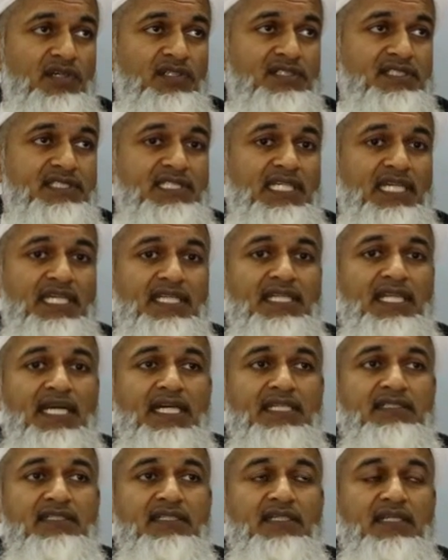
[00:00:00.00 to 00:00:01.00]
on saying
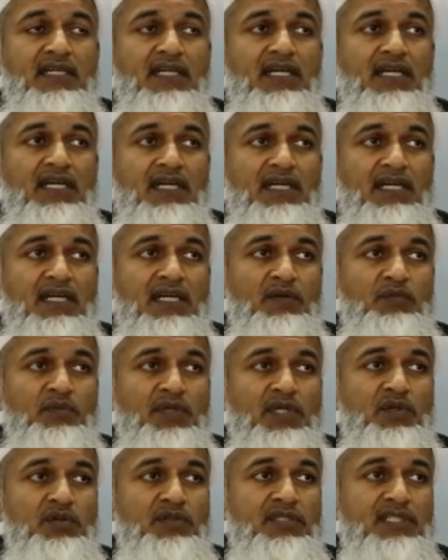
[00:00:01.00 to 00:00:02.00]
that uh, we
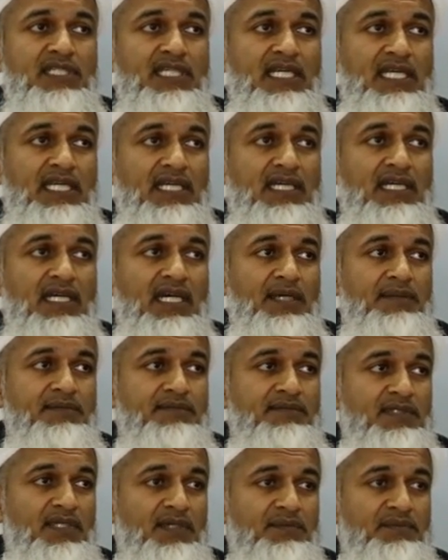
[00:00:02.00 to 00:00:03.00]
couldn't hear, uh,
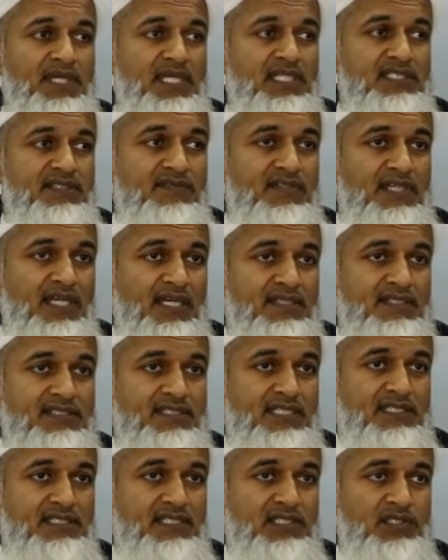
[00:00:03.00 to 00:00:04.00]
you know, because of the other
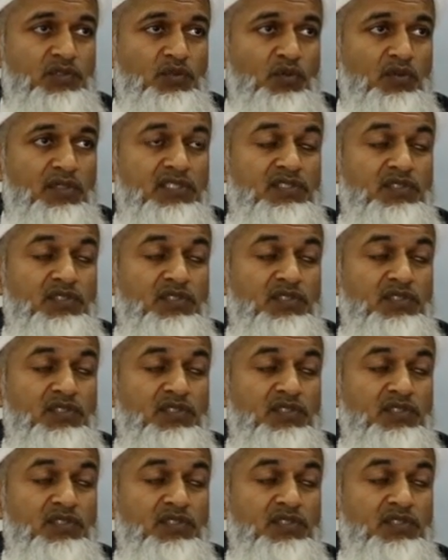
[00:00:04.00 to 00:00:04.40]
sisters talking.